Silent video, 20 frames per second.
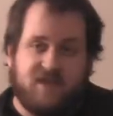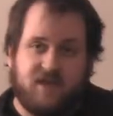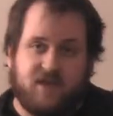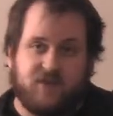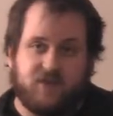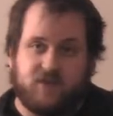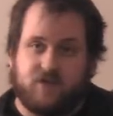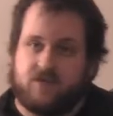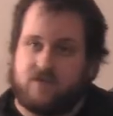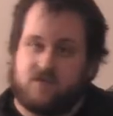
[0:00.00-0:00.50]

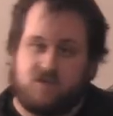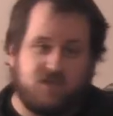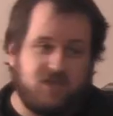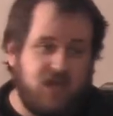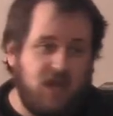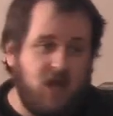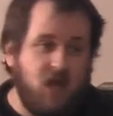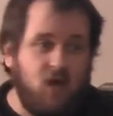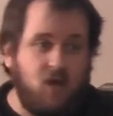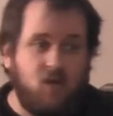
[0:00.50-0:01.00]
Angel.
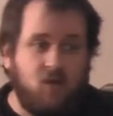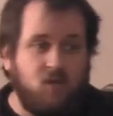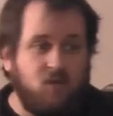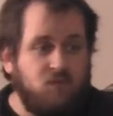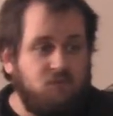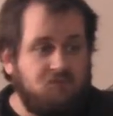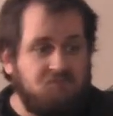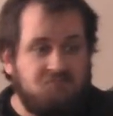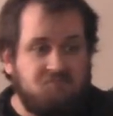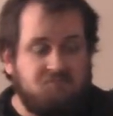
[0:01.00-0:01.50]

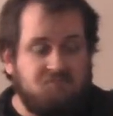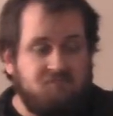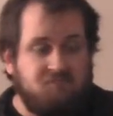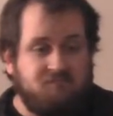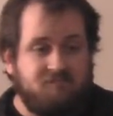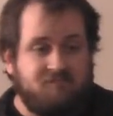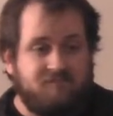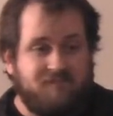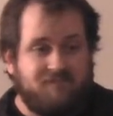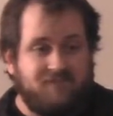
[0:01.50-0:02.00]
So,
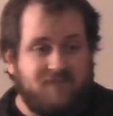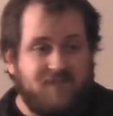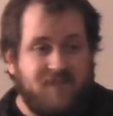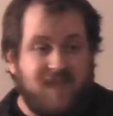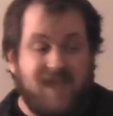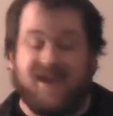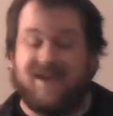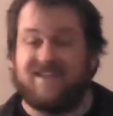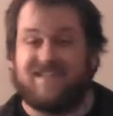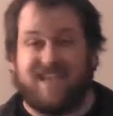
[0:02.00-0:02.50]

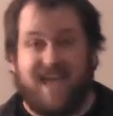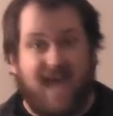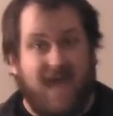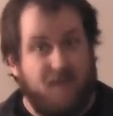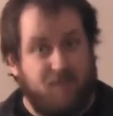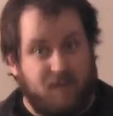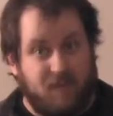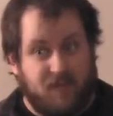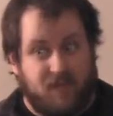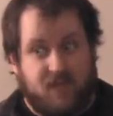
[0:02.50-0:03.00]
and it's
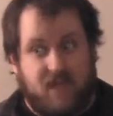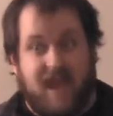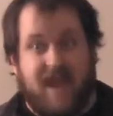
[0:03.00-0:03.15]
epic,